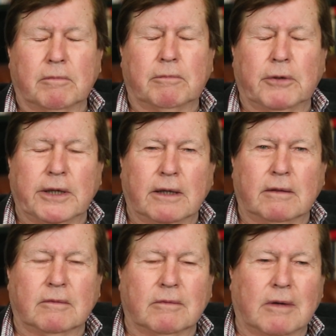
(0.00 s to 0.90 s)
pretty,
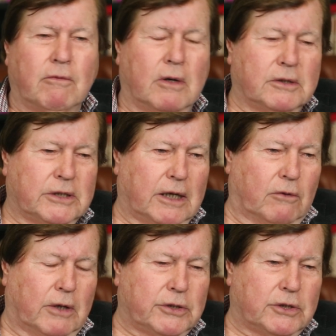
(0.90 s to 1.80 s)
I won't say
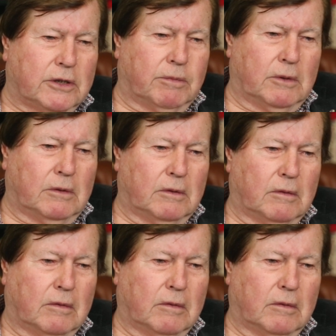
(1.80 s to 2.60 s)
questionable,